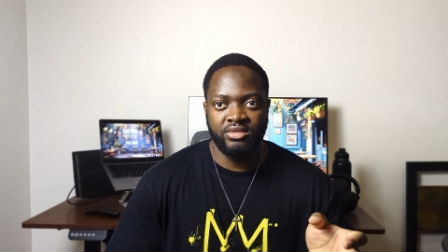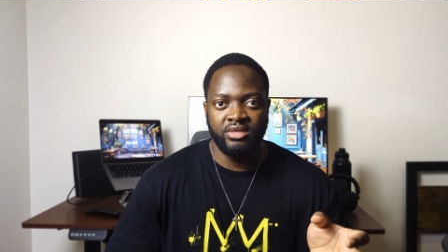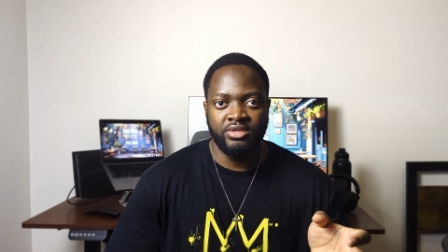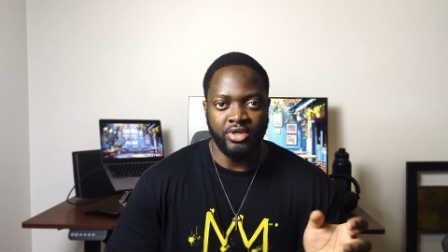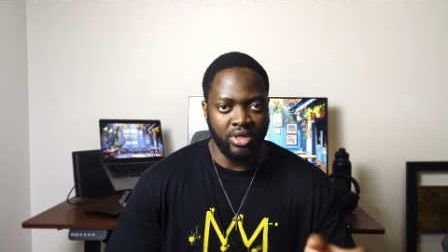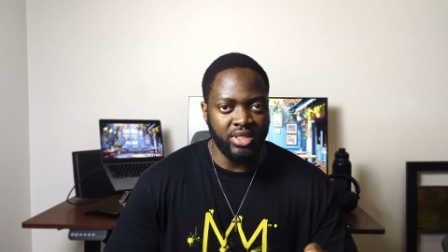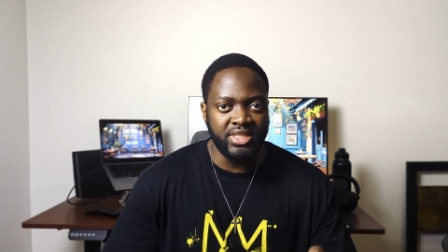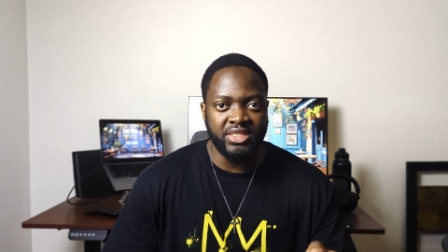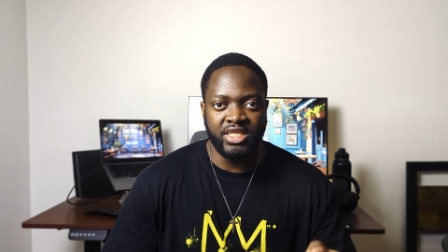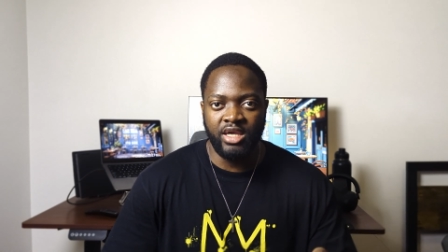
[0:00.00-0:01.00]
the
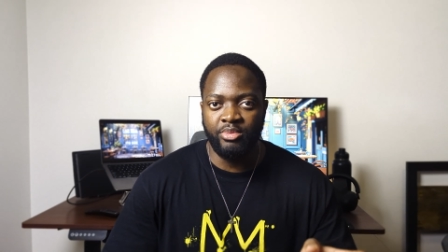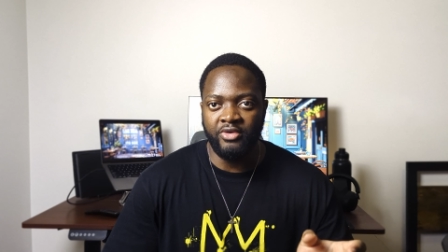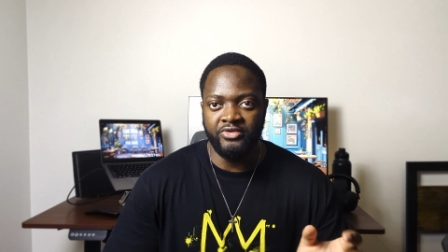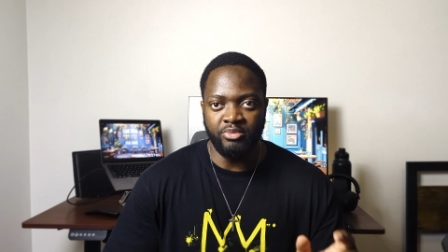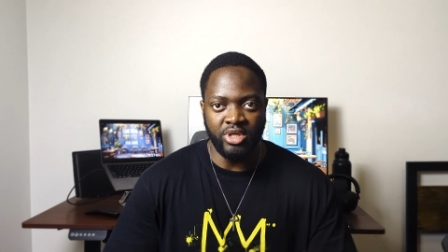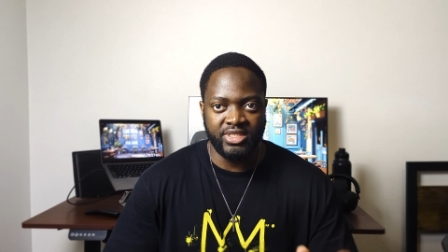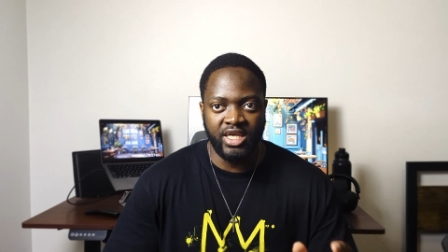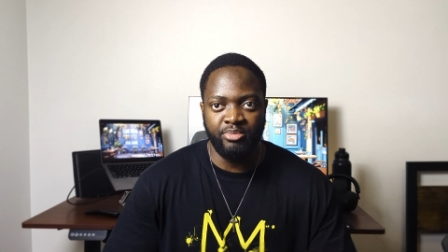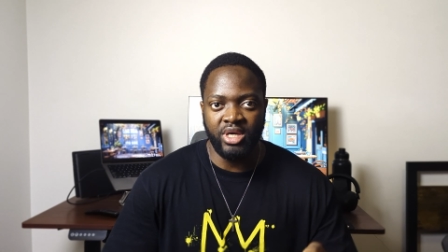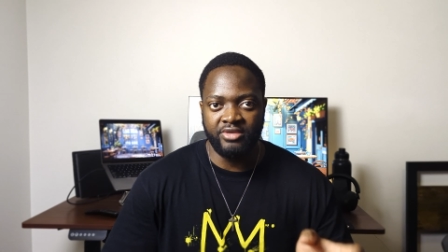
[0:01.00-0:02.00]
content type of the
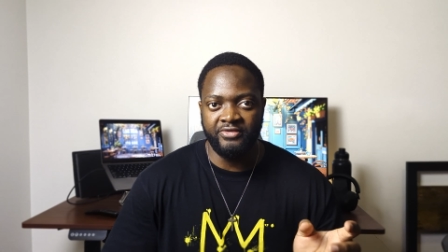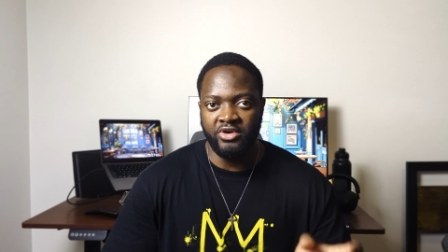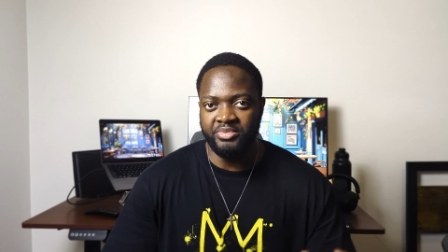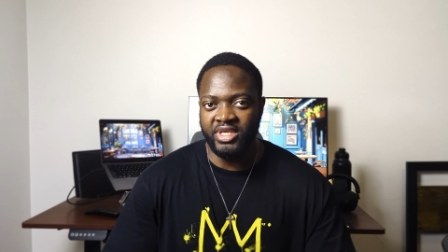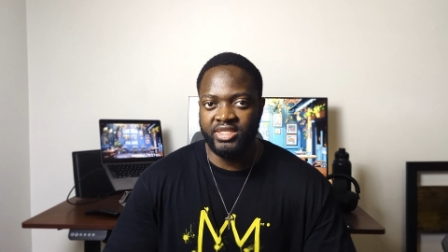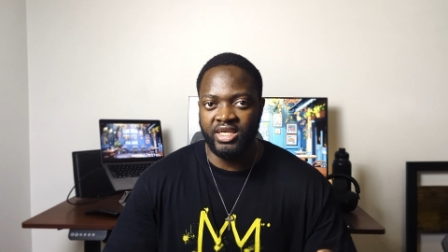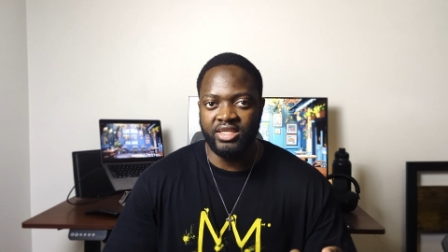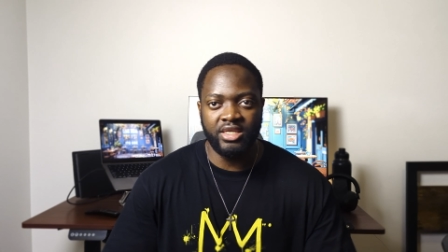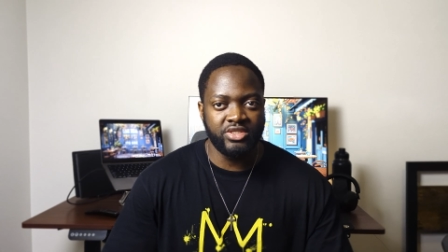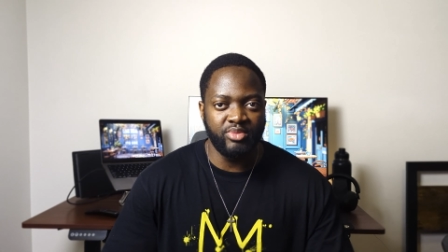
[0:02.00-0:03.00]
Multipart form data
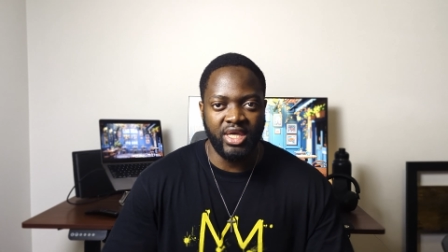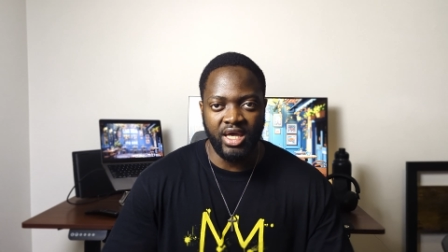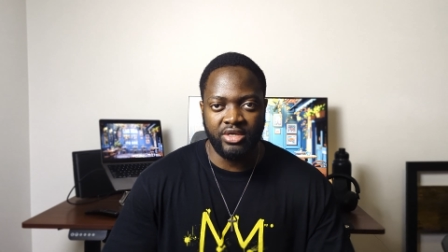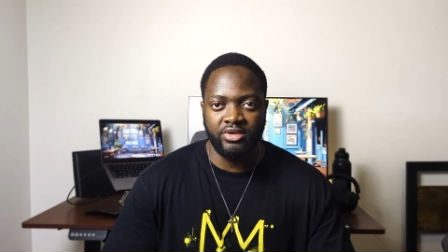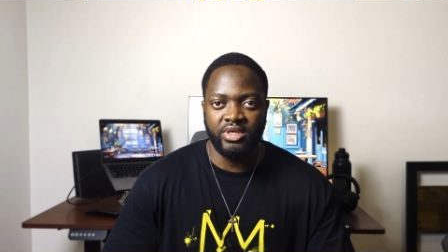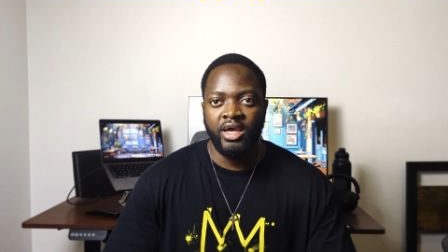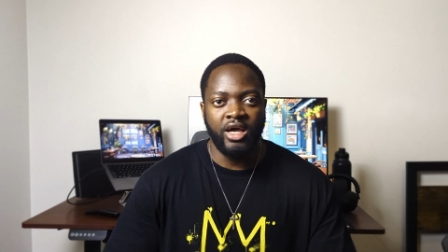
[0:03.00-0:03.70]
needs to be accurate.